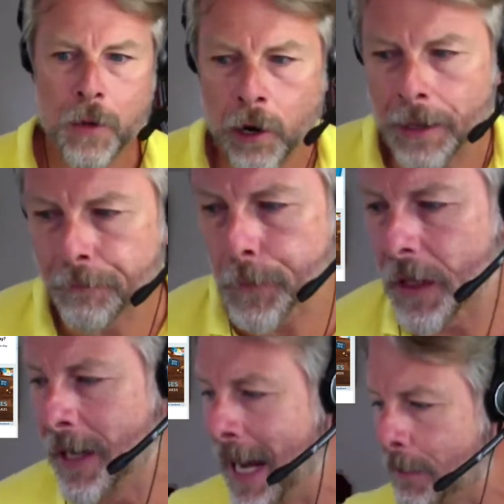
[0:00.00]
All right,
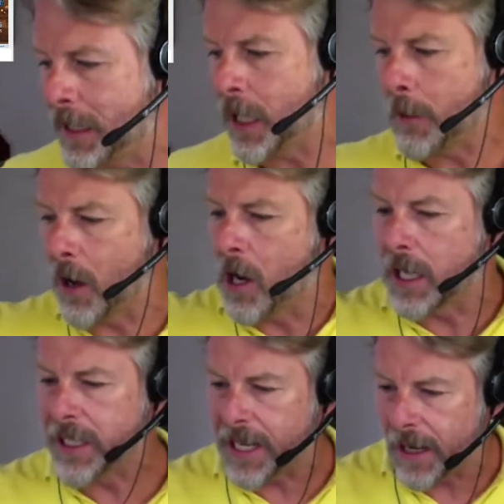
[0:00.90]
now let me tell you my
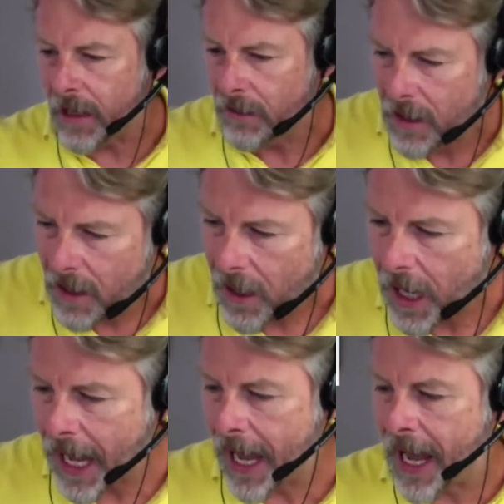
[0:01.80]
idea,
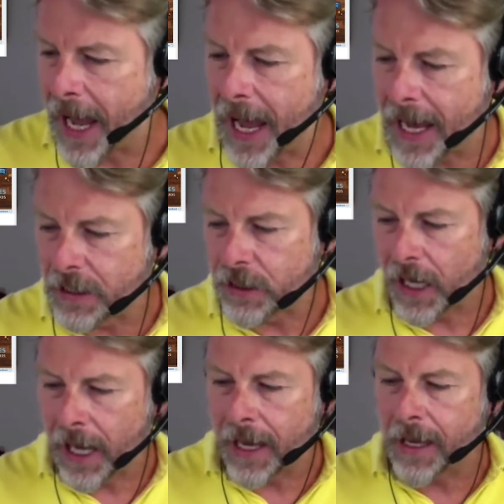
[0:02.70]
and
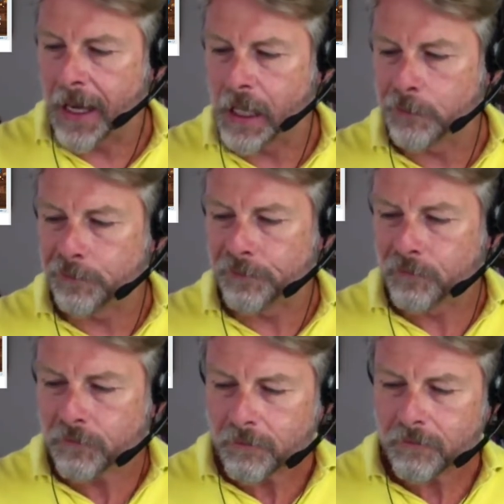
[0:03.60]
I'll
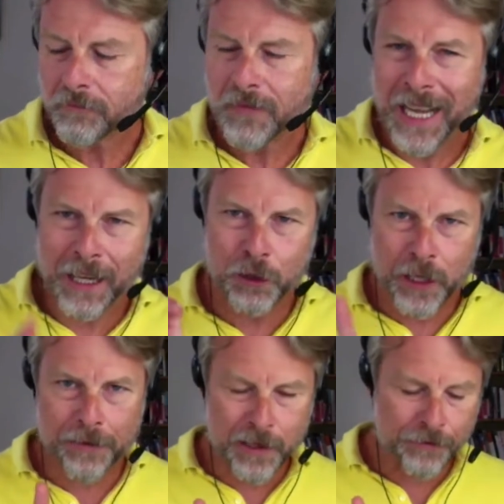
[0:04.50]

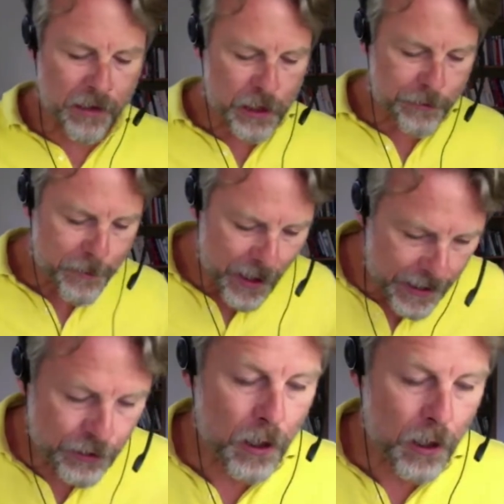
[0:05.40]
also give you the philosophy around it.